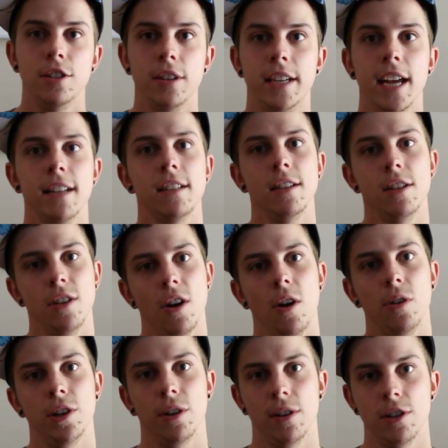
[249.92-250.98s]
to get to
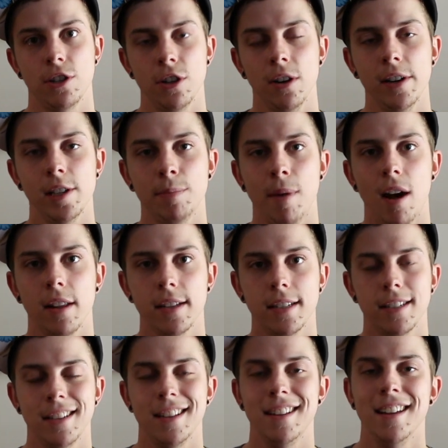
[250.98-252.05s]
know your insurance
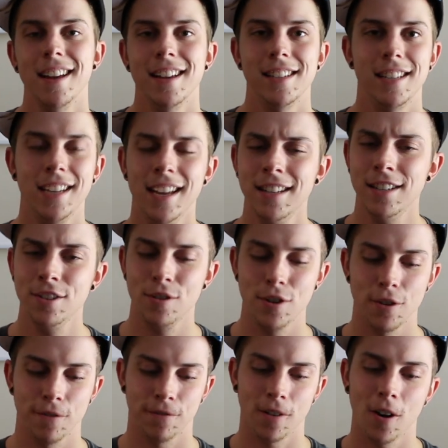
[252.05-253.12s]
policy, to get to know
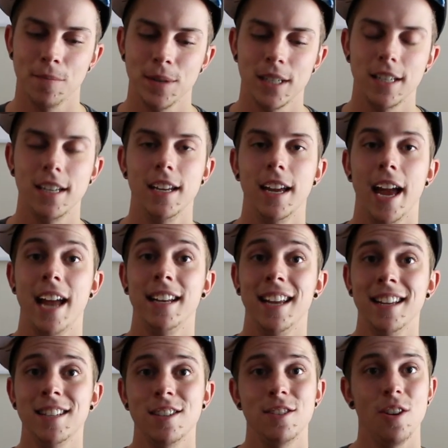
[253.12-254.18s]
your pharmacy, and
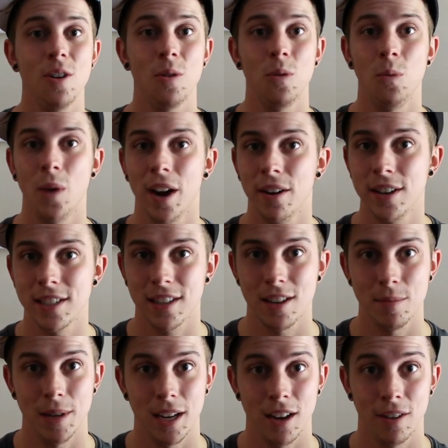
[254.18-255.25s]
get to know where it's
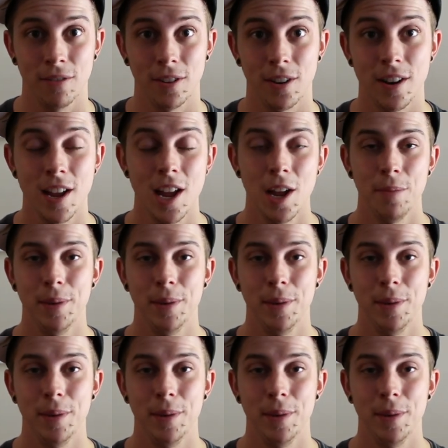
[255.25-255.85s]
gonna be covered.